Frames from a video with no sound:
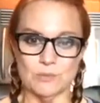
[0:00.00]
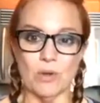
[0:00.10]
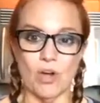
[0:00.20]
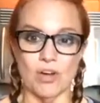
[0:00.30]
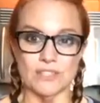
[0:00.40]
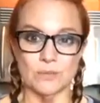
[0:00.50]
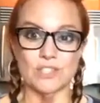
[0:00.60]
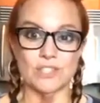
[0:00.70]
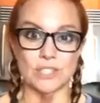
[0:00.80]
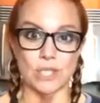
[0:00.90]
It was because it
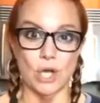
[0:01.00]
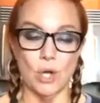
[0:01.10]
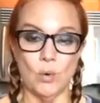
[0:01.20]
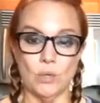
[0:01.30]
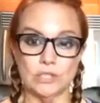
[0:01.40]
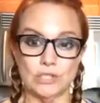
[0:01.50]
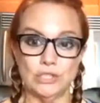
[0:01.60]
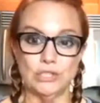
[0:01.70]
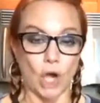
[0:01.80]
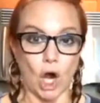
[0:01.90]
was so
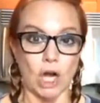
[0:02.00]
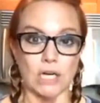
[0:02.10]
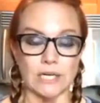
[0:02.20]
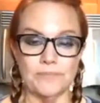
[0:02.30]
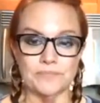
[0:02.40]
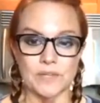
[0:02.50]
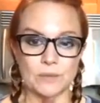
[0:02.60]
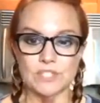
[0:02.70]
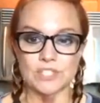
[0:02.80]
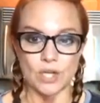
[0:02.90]
dark.
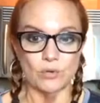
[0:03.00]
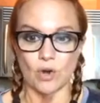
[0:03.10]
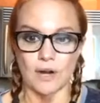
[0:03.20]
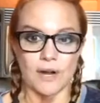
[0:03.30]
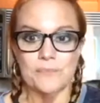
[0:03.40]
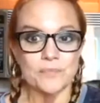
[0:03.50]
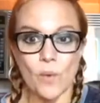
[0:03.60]
It was so dark.